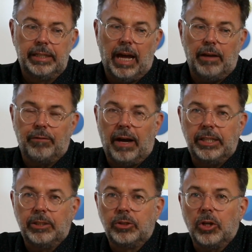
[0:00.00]
Now if I
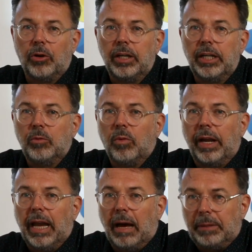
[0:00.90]
use only
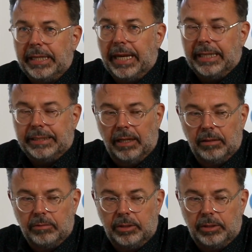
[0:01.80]
one applicator,